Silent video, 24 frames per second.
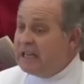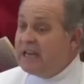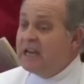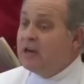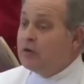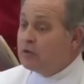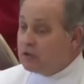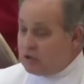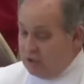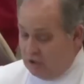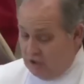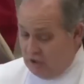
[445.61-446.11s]

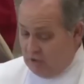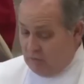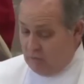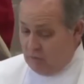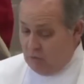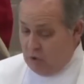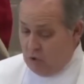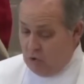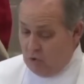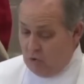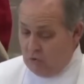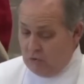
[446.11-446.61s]
leadership
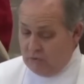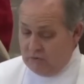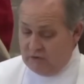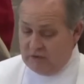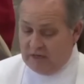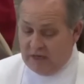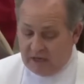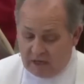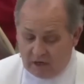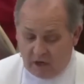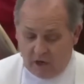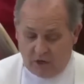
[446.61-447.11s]

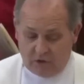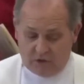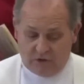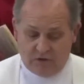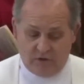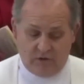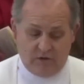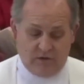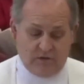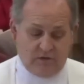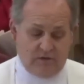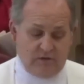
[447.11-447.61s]
roles in our
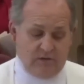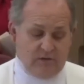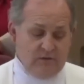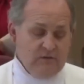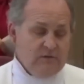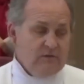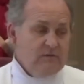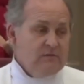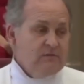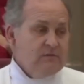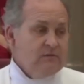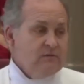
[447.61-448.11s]
church.
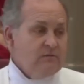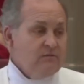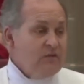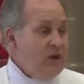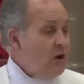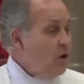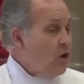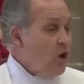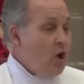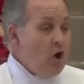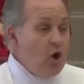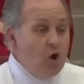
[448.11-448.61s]

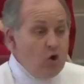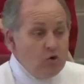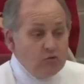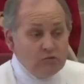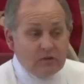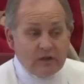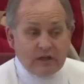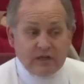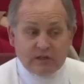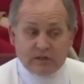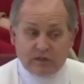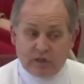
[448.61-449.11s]
There are
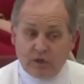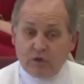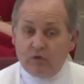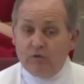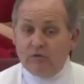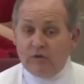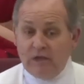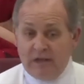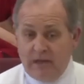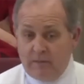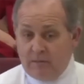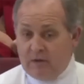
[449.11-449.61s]
only
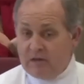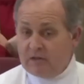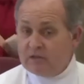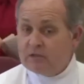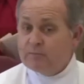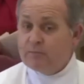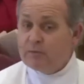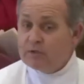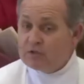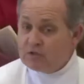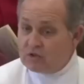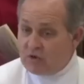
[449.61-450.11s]
two
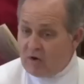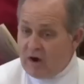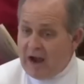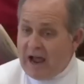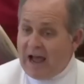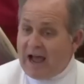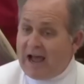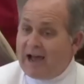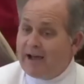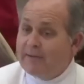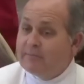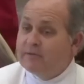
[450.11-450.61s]
limits
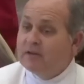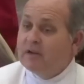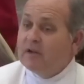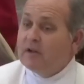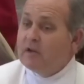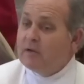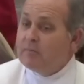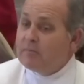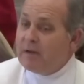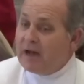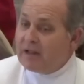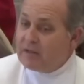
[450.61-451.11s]
prescribed
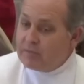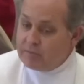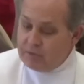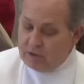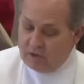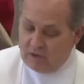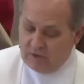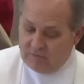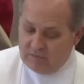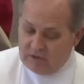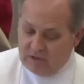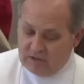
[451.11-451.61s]
by the
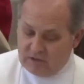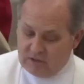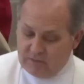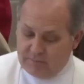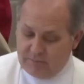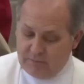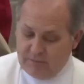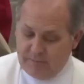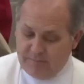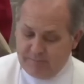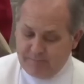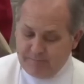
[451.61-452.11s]
book of
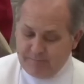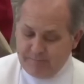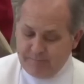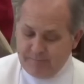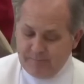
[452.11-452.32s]
discipline.